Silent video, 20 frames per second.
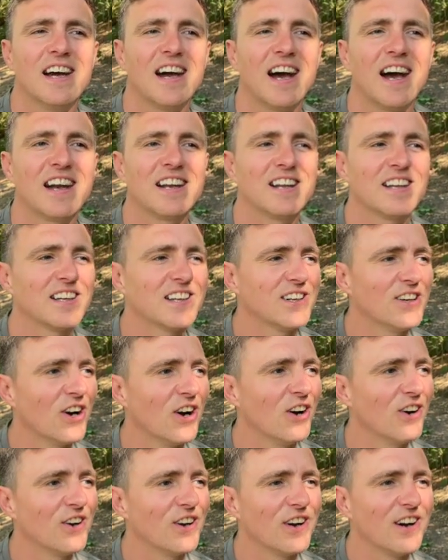And
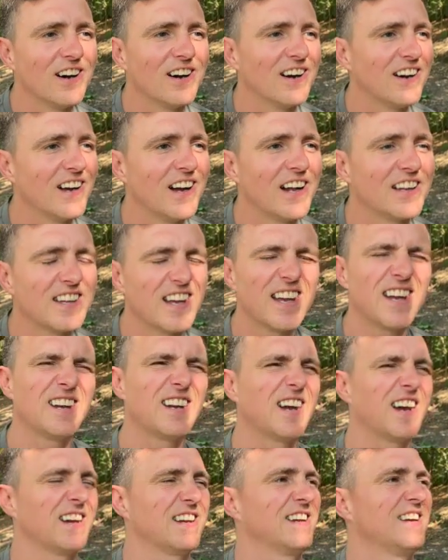a date
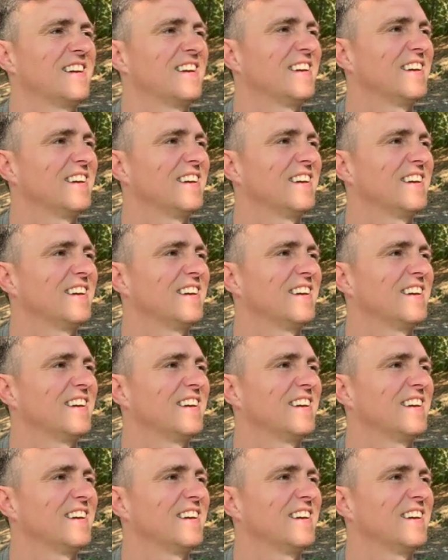night,